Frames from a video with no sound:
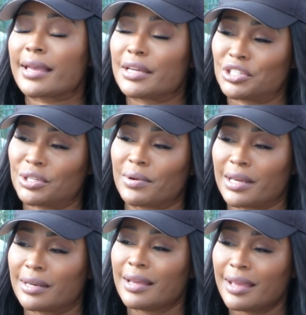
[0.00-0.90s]
back into
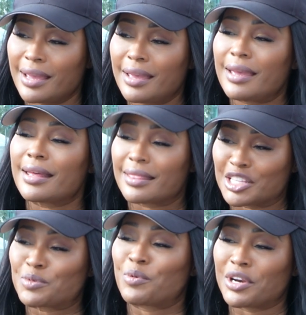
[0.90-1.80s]
it at
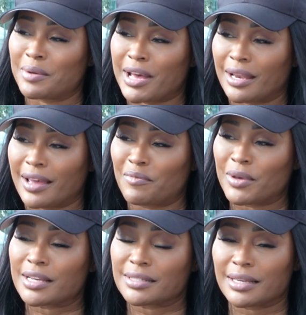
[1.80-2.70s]
this point in my life
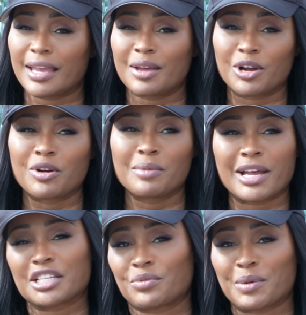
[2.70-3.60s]
because, again, going
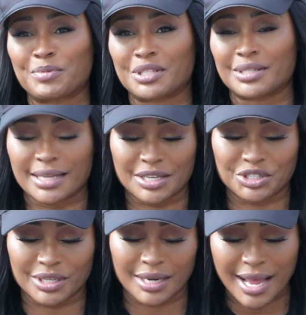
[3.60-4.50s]
back to
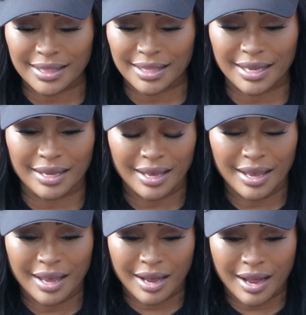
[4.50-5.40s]
representation, I think
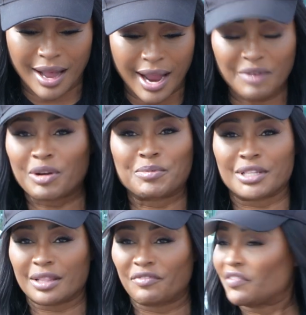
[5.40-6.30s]
I
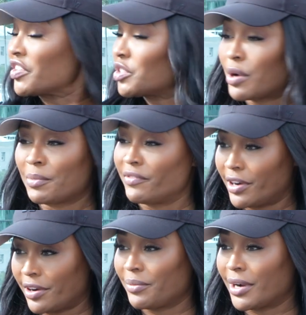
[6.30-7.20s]
represent the 50s woman
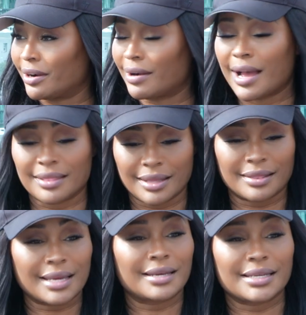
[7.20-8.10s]
very well. I
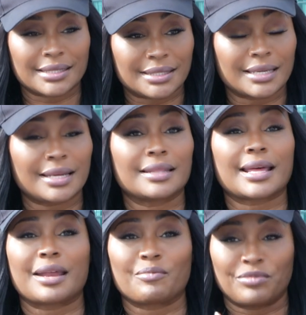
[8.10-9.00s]
think they need to see
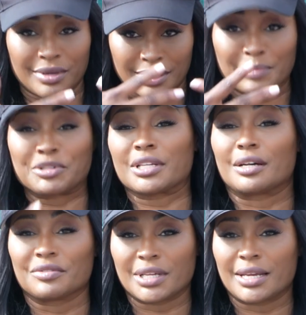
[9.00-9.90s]
that
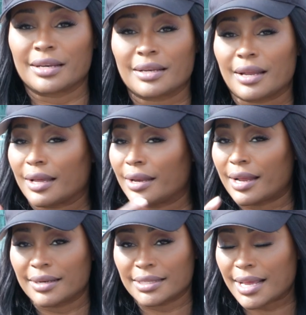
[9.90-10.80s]
themselves in like a
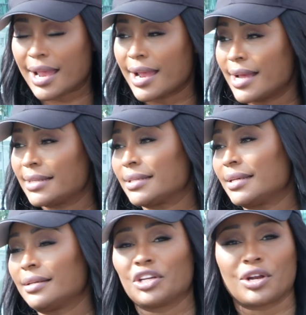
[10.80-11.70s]
lot of these ads,
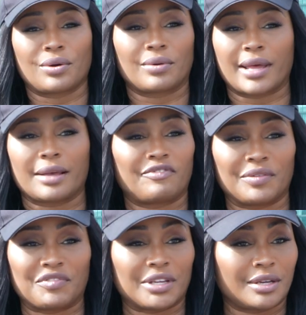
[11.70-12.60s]
and like
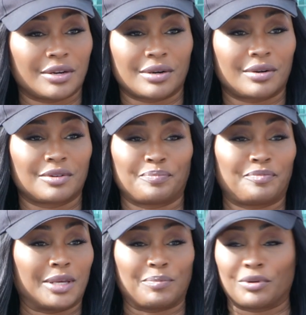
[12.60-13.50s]
50-year-old
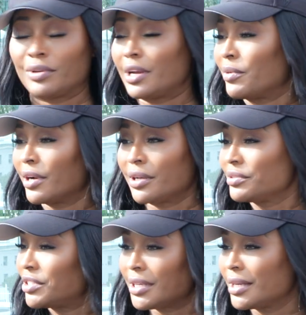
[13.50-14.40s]
people, they wear
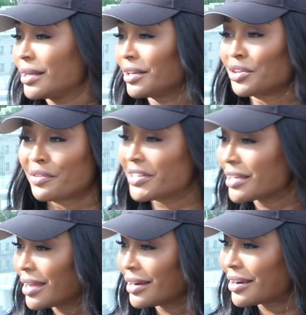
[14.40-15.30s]
Gucci and Louis
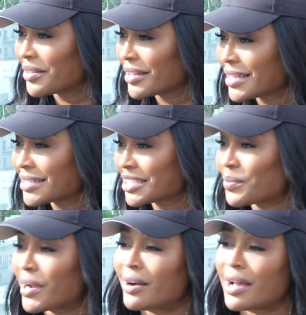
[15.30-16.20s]
Vuitton and all the things
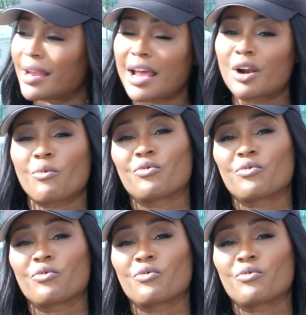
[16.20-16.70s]
as well, and I